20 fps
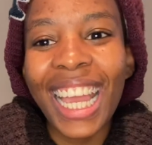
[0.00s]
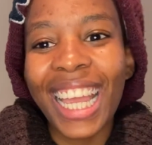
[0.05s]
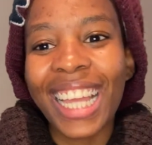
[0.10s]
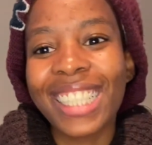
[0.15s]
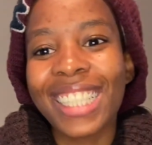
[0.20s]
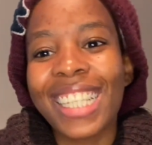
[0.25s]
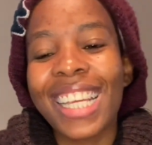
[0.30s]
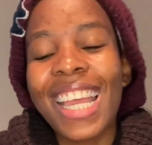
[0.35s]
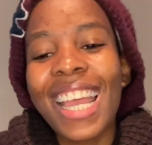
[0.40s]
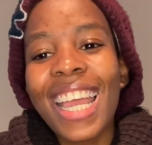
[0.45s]

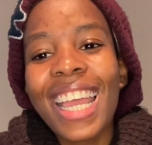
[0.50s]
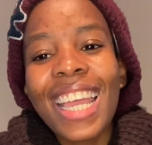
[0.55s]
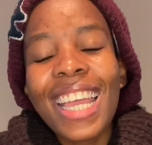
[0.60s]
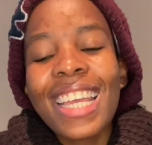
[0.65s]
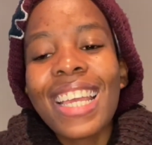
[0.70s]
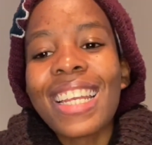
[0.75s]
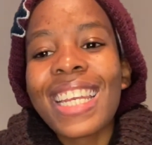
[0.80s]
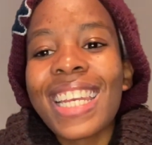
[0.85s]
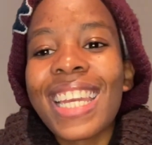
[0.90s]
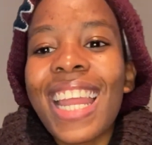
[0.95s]
it,
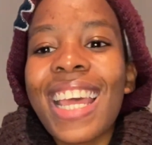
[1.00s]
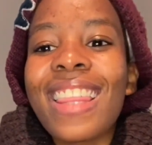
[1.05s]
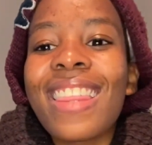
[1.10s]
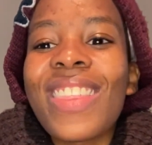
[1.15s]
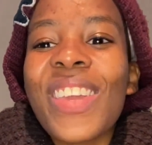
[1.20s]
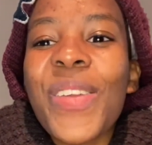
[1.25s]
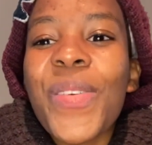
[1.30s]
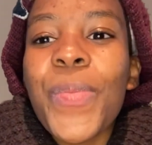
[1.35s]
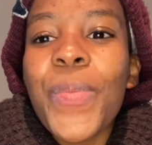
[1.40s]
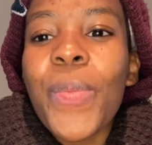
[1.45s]

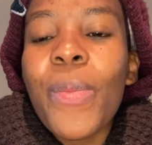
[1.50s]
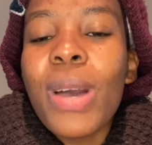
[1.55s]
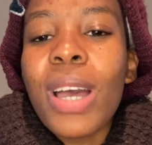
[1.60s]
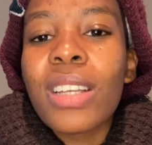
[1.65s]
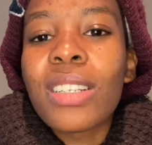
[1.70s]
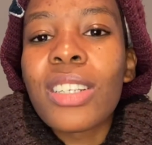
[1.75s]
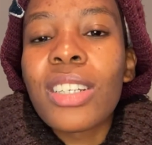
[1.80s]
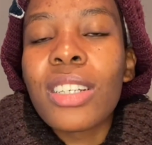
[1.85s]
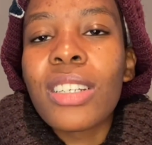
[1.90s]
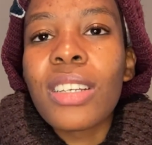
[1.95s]
nothing
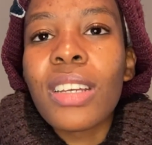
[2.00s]
much.